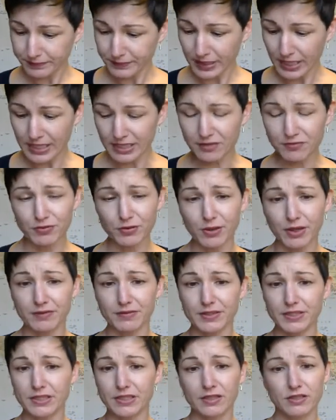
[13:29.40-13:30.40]
And if you have
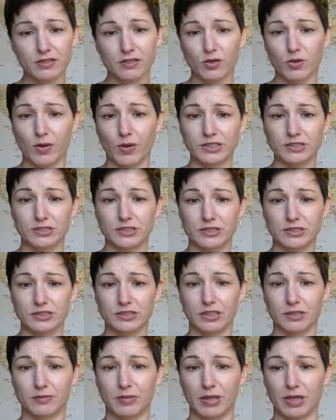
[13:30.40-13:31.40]
any other questions
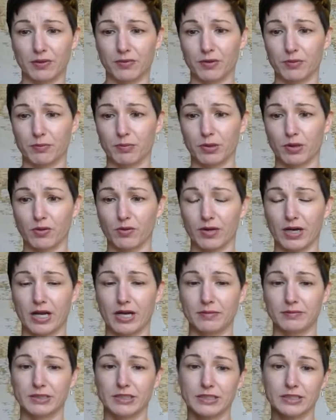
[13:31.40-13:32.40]
about the
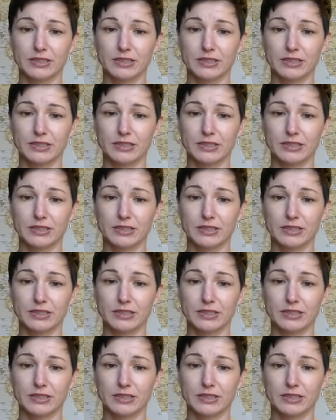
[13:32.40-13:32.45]
program,